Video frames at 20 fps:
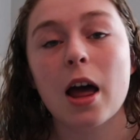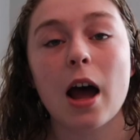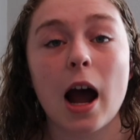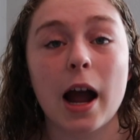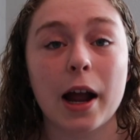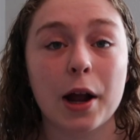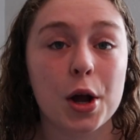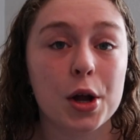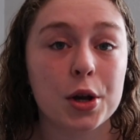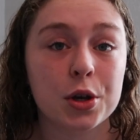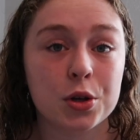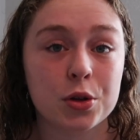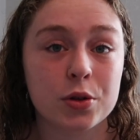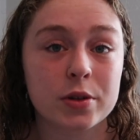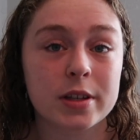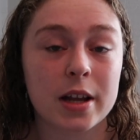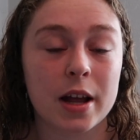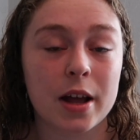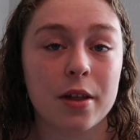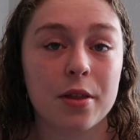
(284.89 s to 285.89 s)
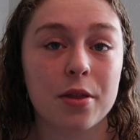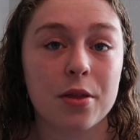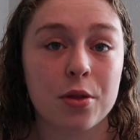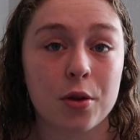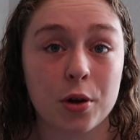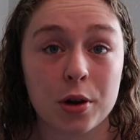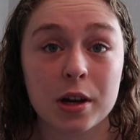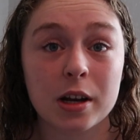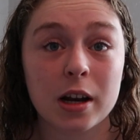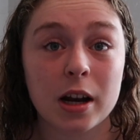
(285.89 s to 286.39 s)
I got induced at
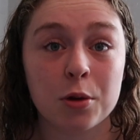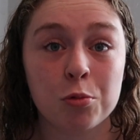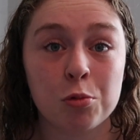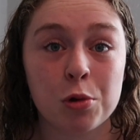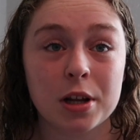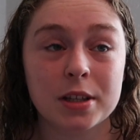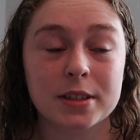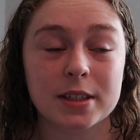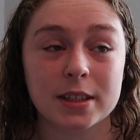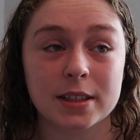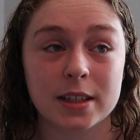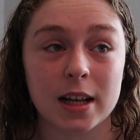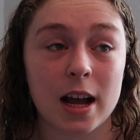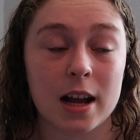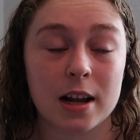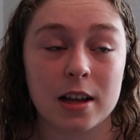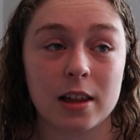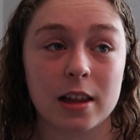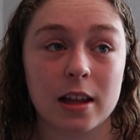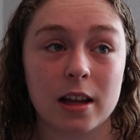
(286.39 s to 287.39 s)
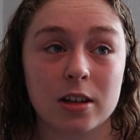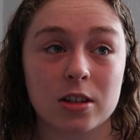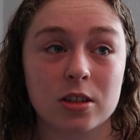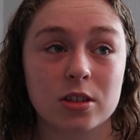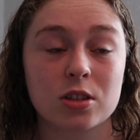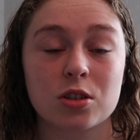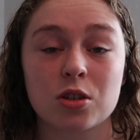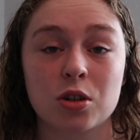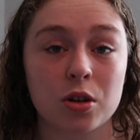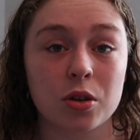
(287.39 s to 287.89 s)
39 weeks exactly. I
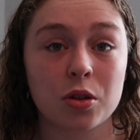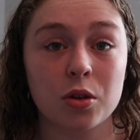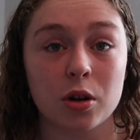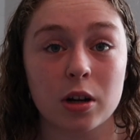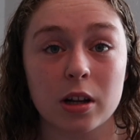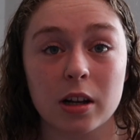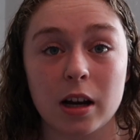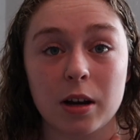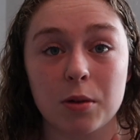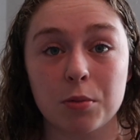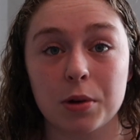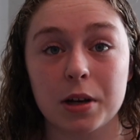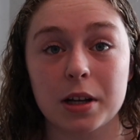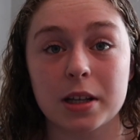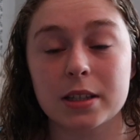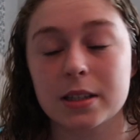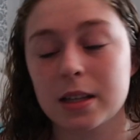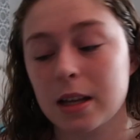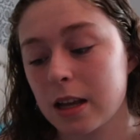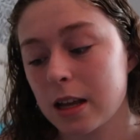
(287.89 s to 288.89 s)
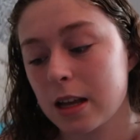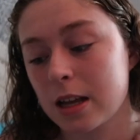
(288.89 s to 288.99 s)
just turned 39 weeks.